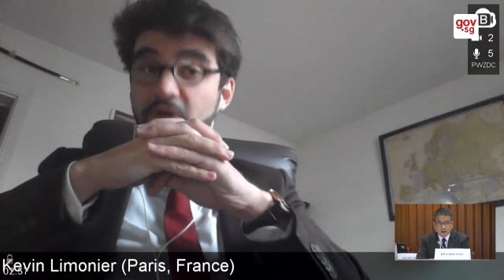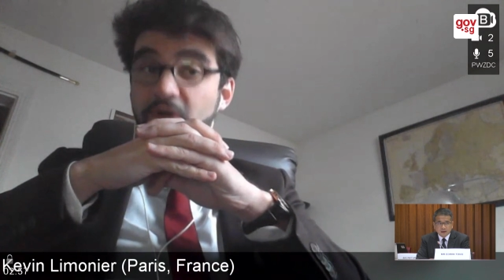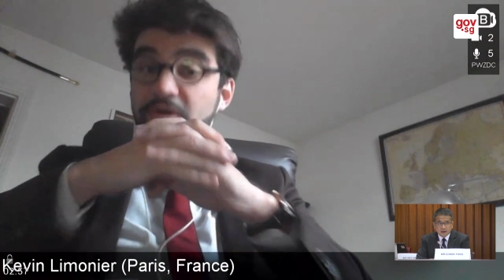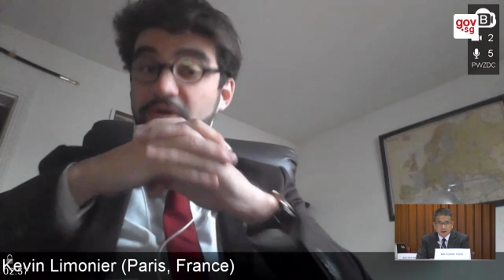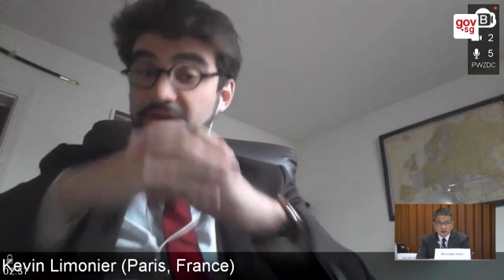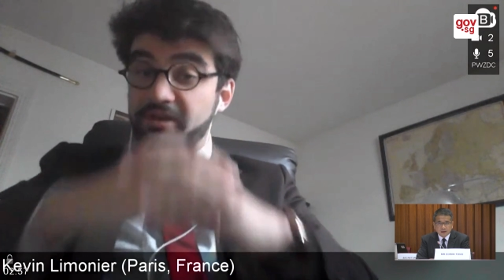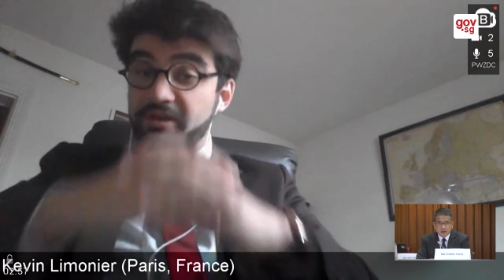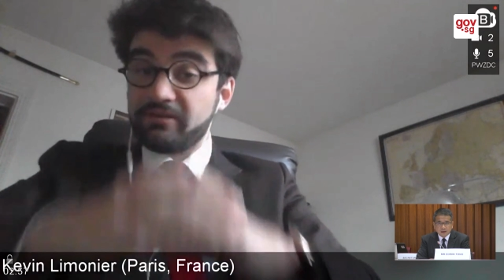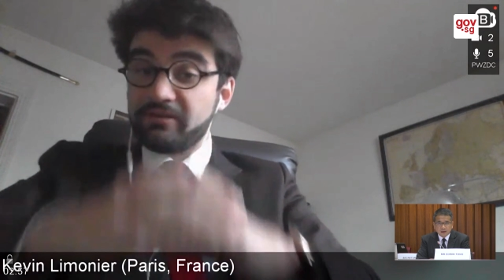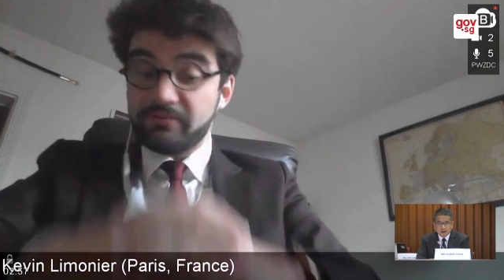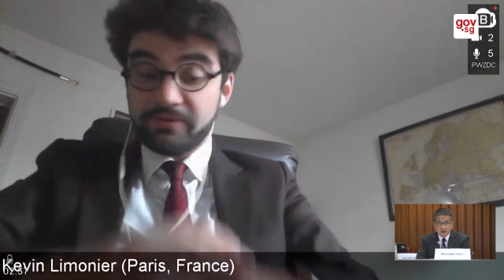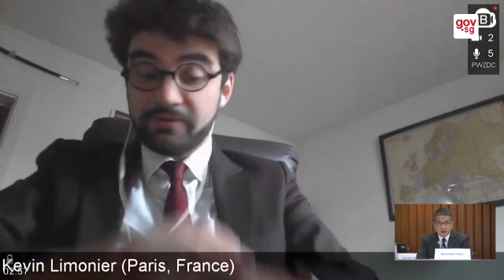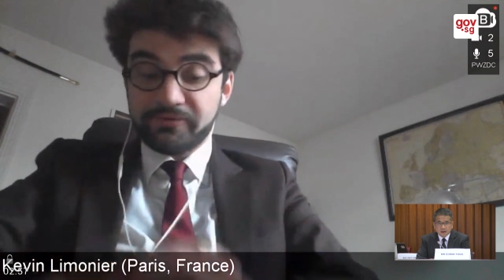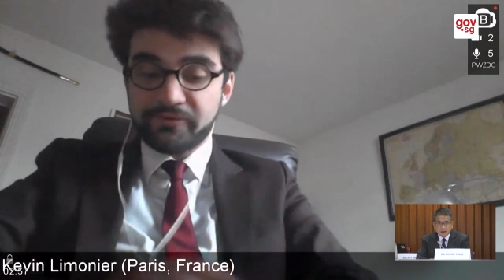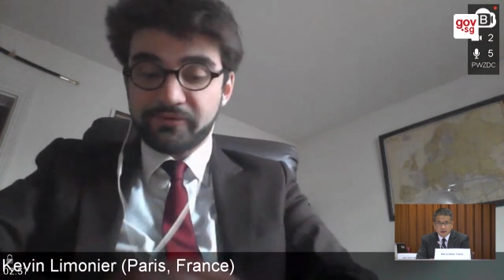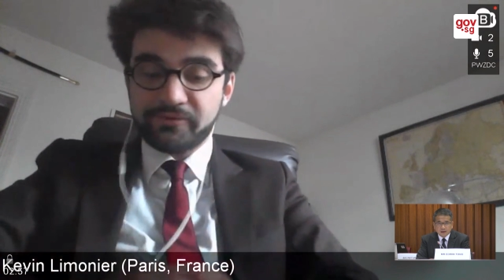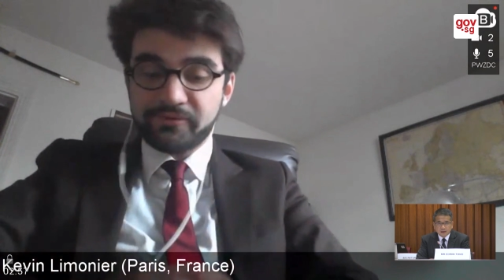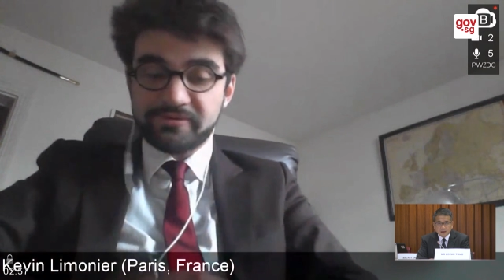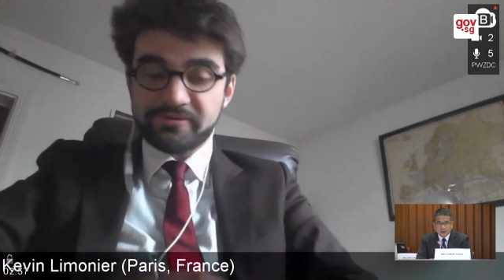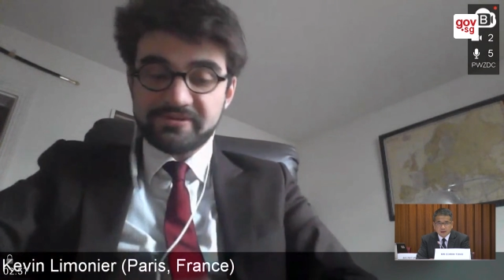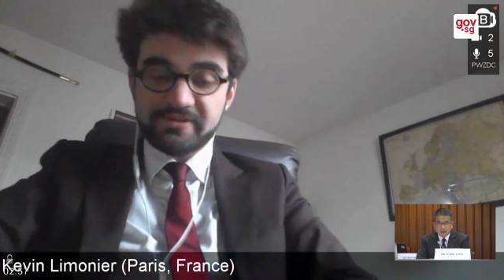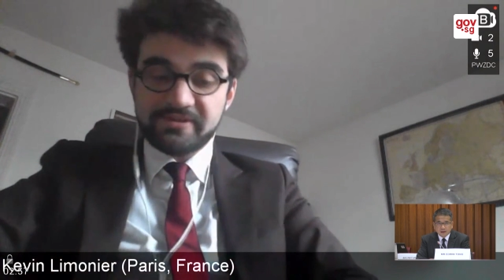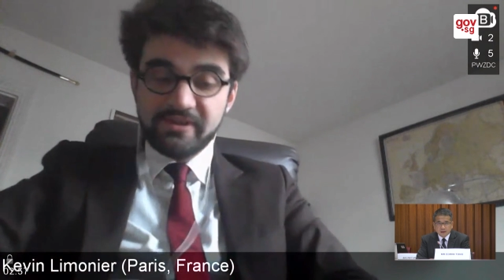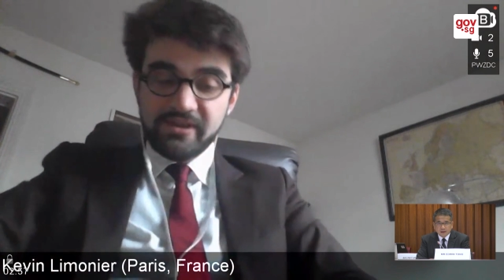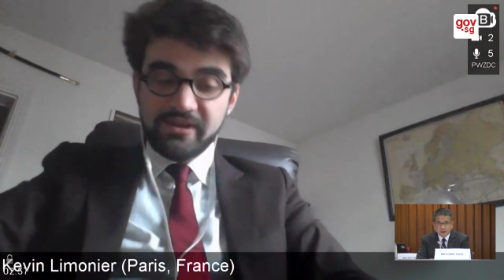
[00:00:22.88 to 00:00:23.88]
Okay, of
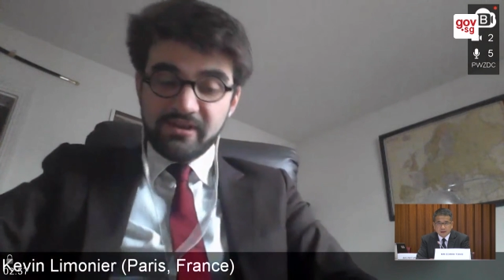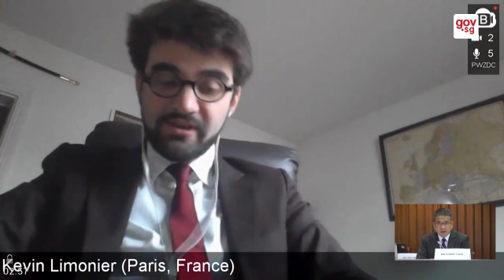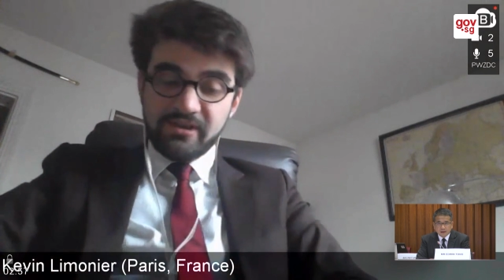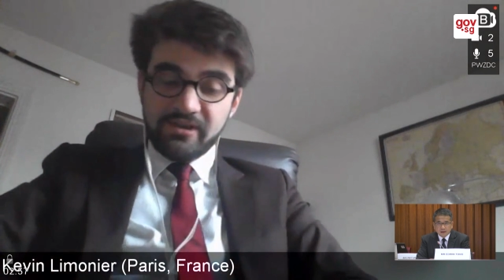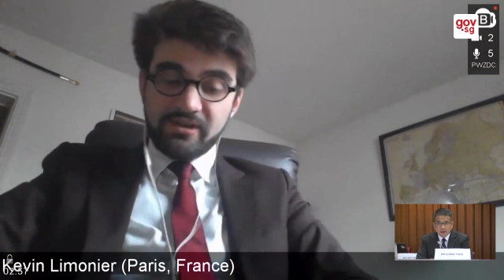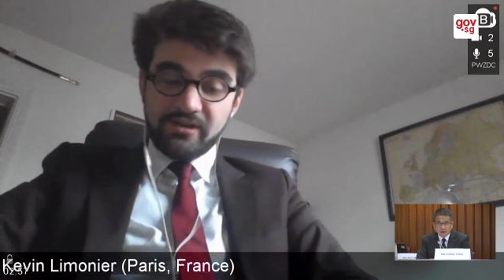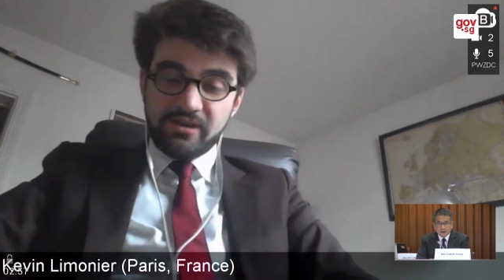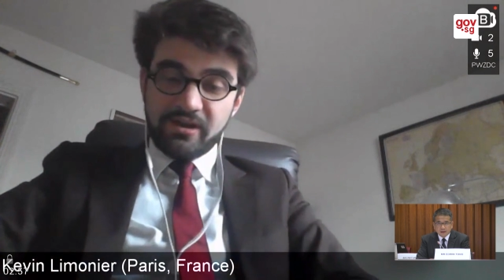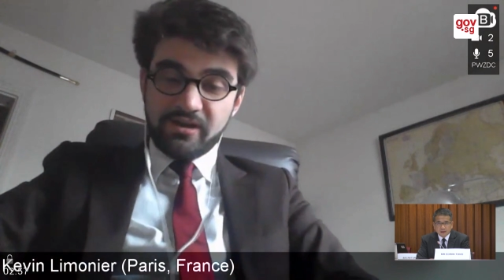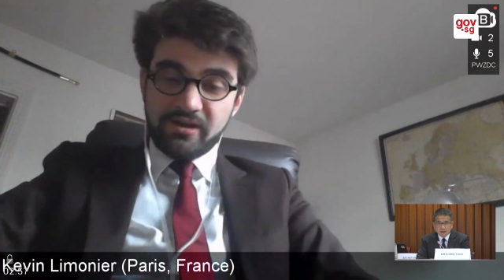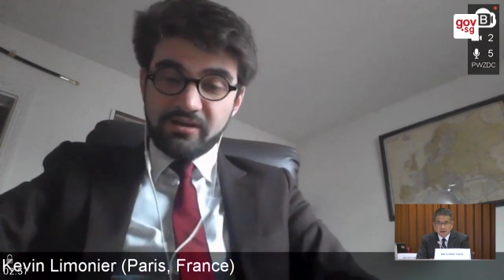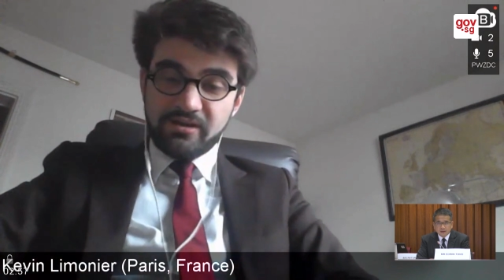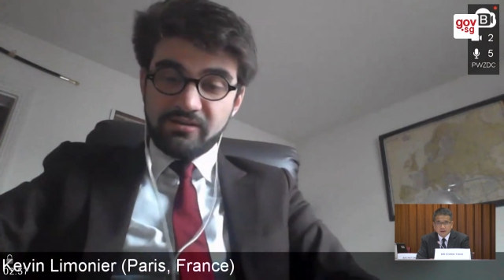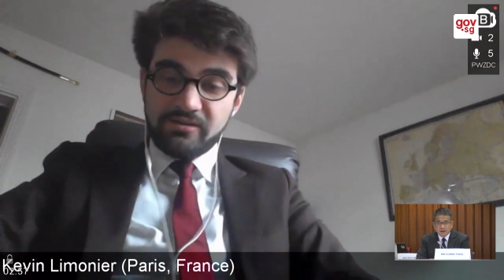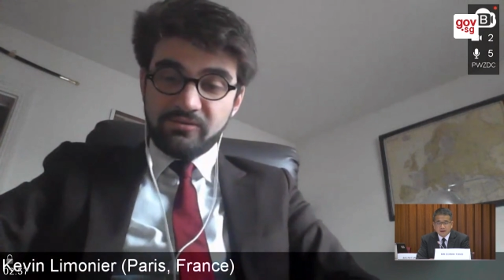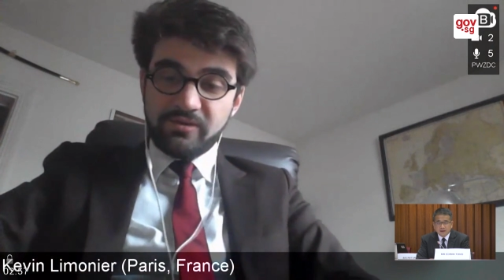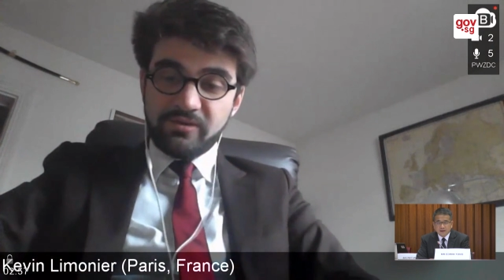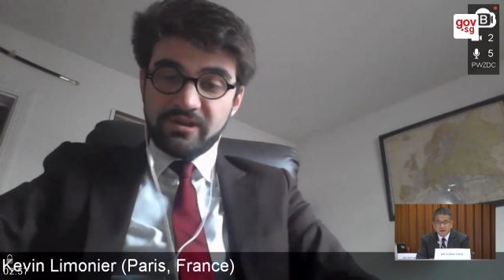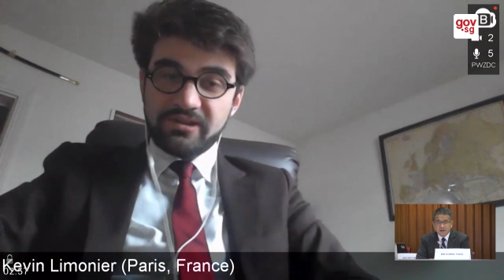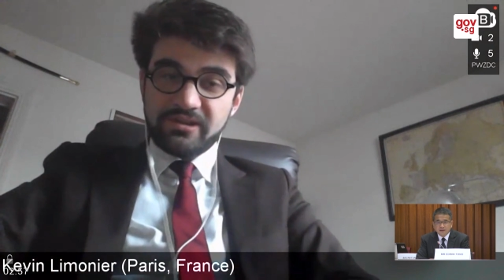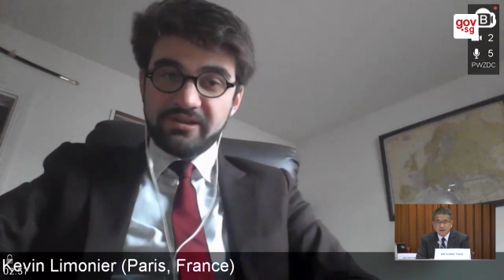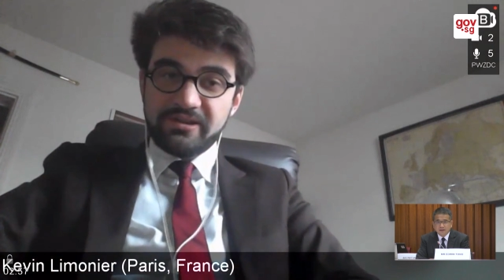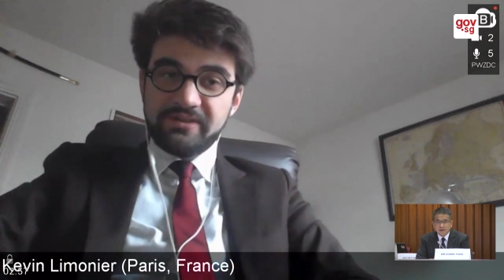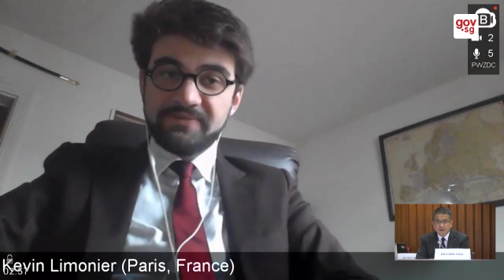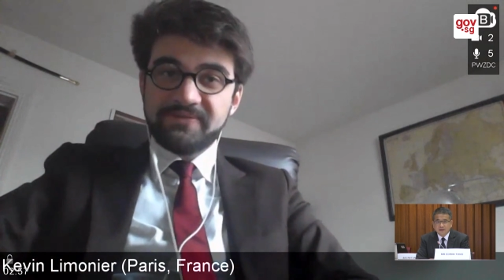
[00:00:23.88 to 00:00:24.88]
course.
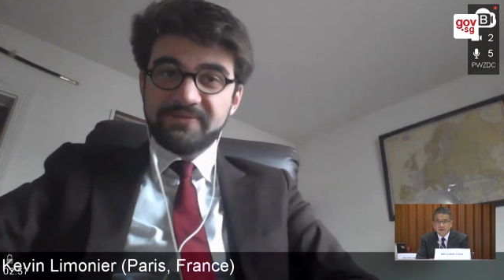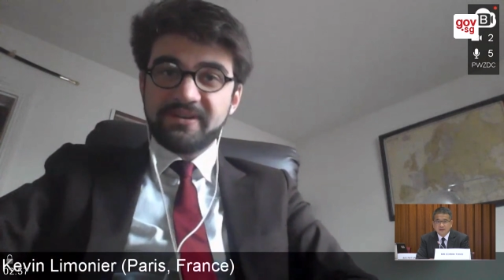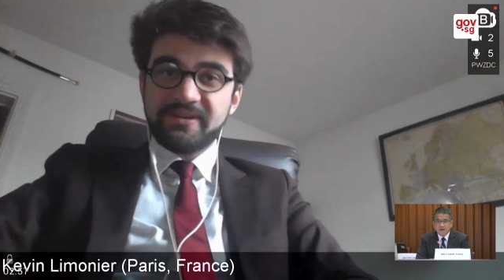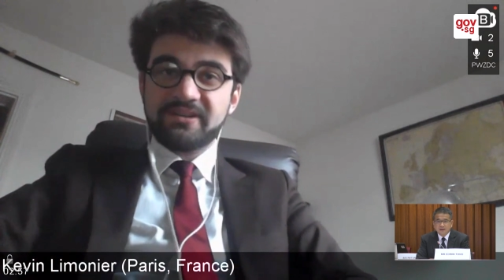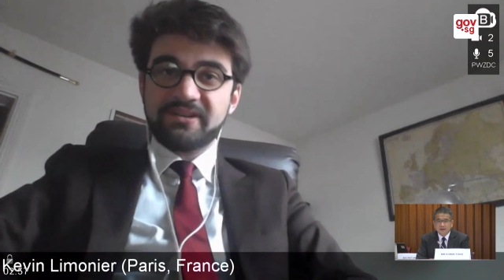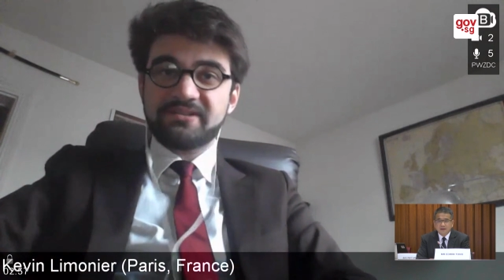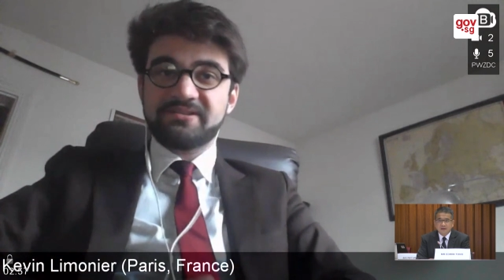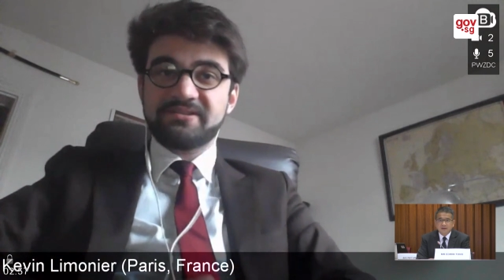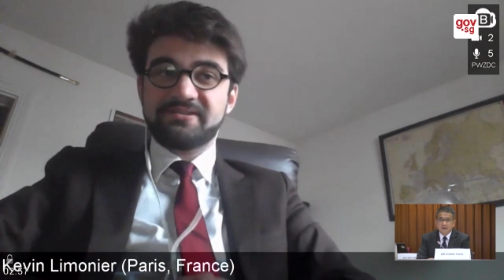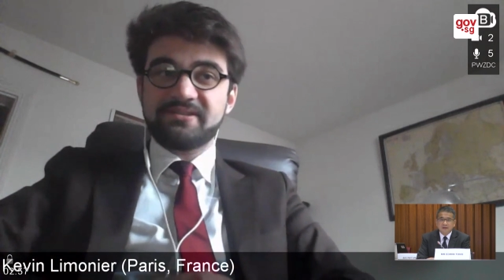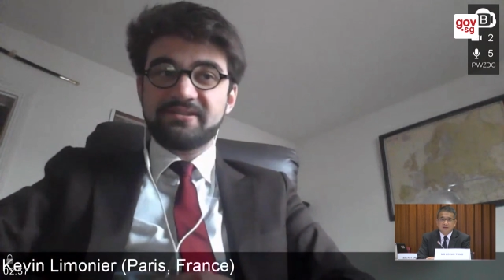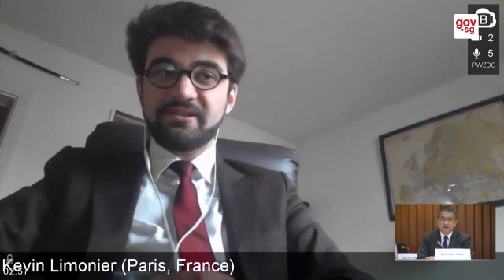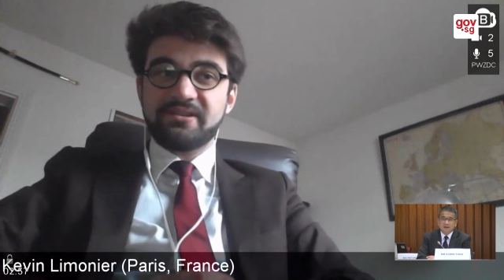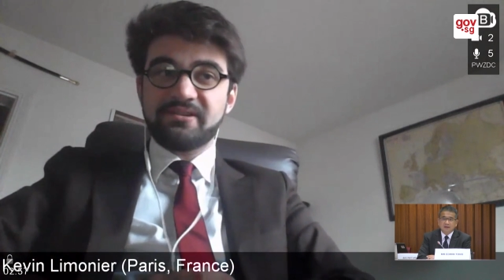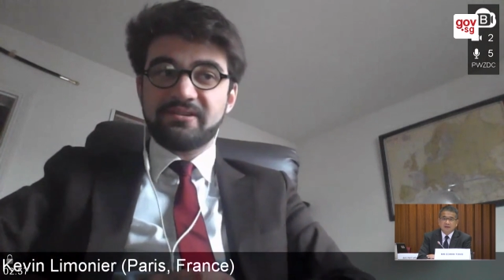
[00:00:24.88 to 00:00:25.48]
Well, in fact,